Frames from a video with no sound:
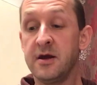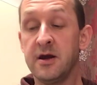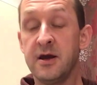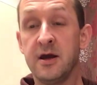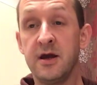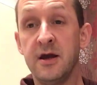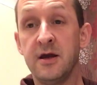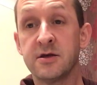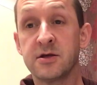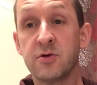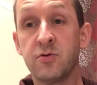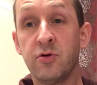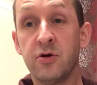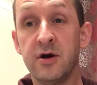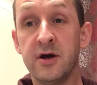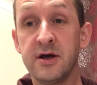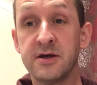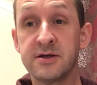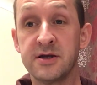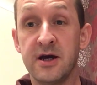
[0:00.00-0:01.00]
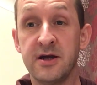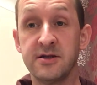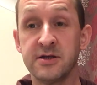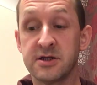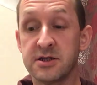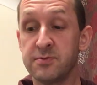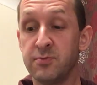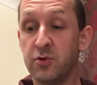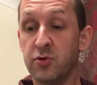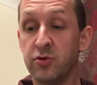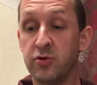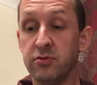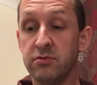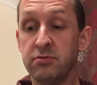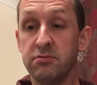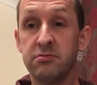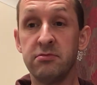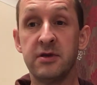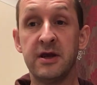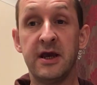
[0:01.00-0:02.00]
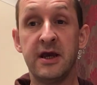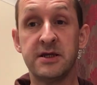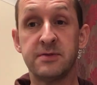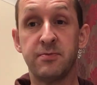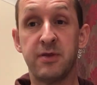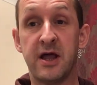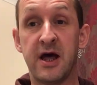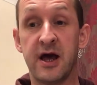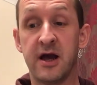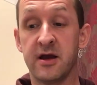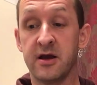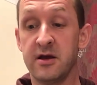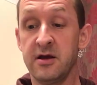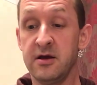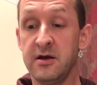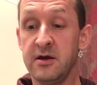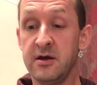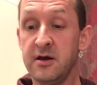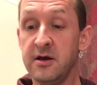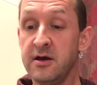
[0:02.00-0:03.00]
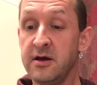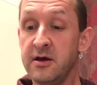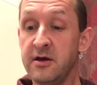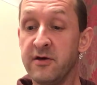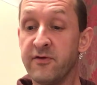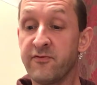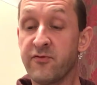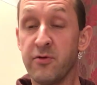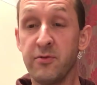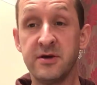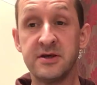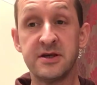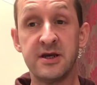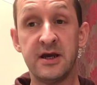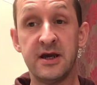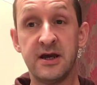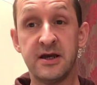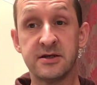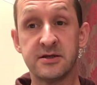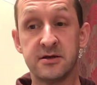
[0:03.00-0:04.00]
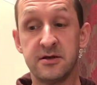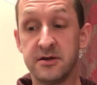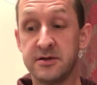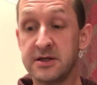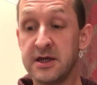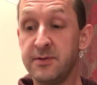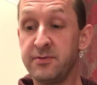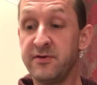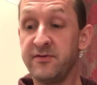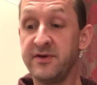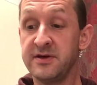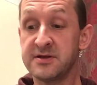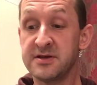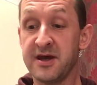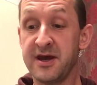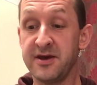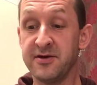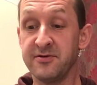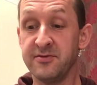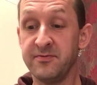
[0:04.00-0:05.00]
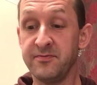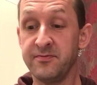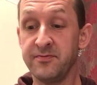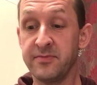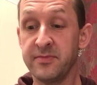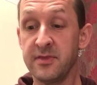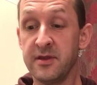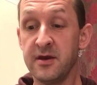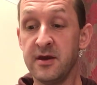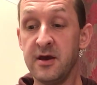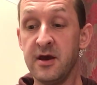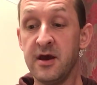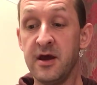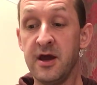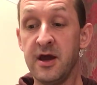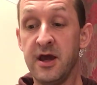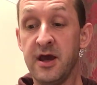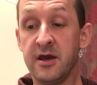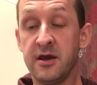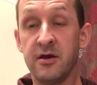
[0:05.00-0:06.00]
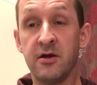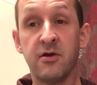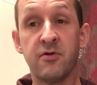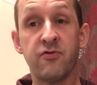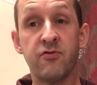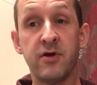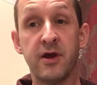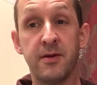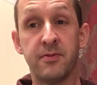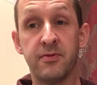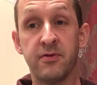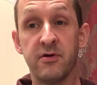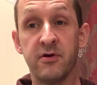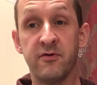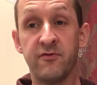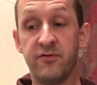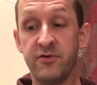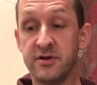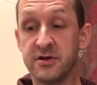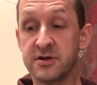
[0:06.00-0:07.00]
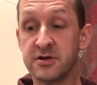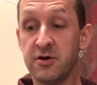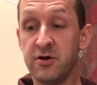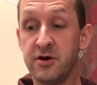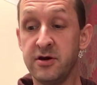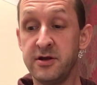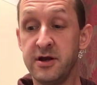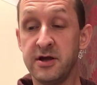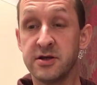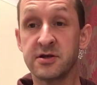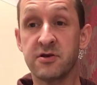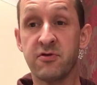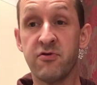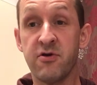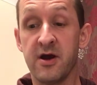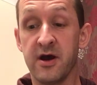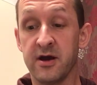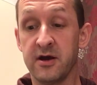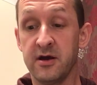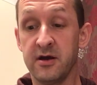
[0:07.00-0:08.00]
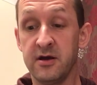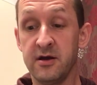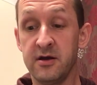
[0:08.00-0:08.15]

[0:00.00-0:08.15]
He's quiet and small, he's black, from his ears to the tip of his tail. He can creep through the tiniest crack.